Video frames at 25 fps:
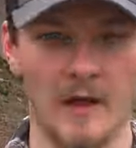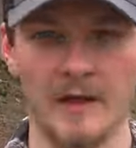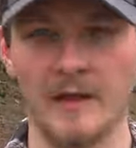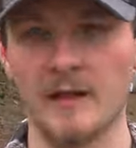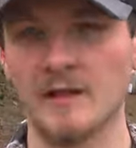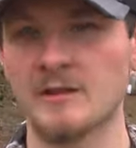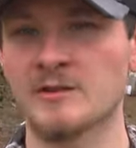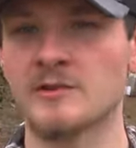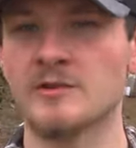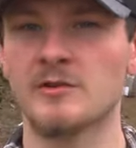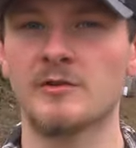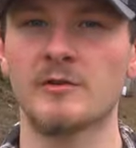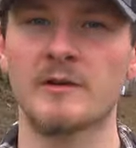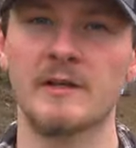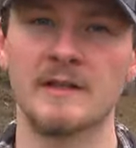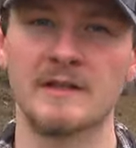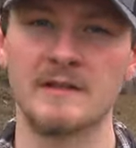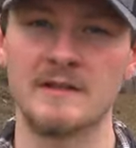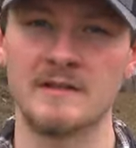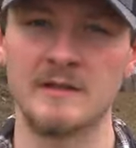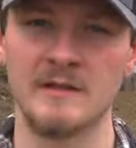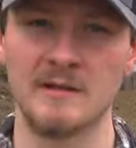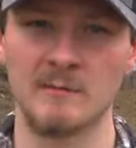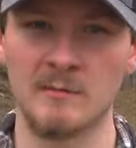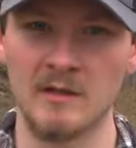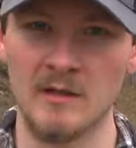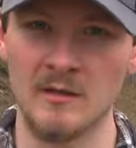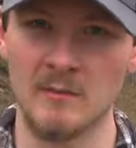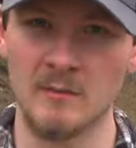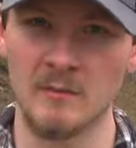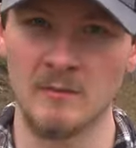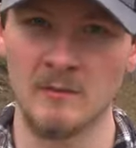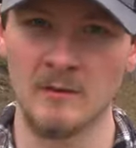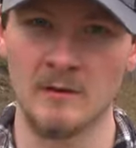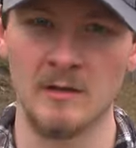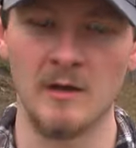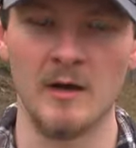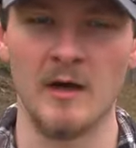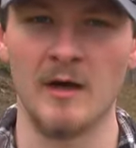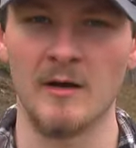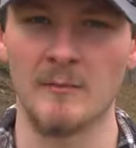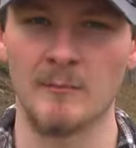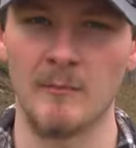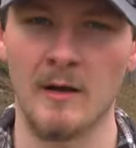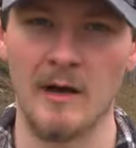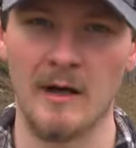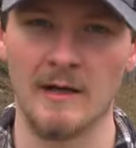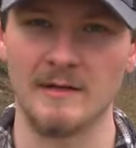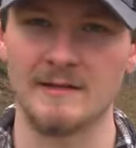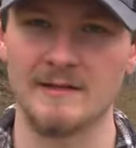I guess you'll get to see me
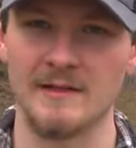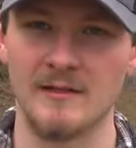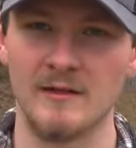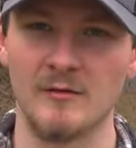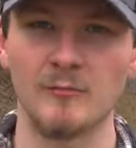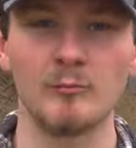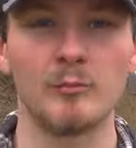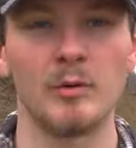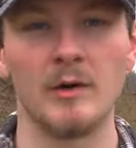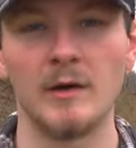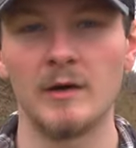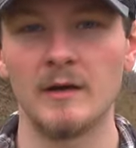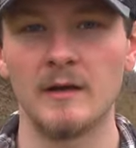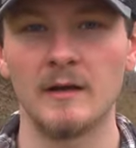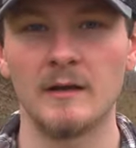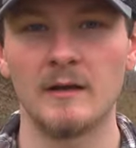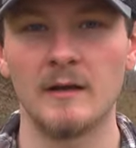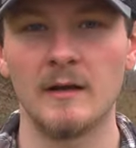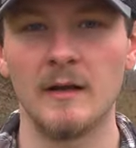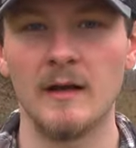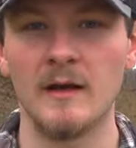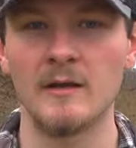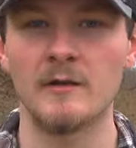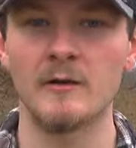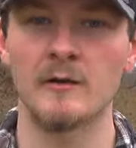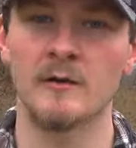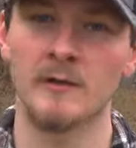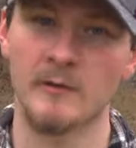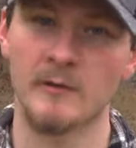unboxing it and putting it together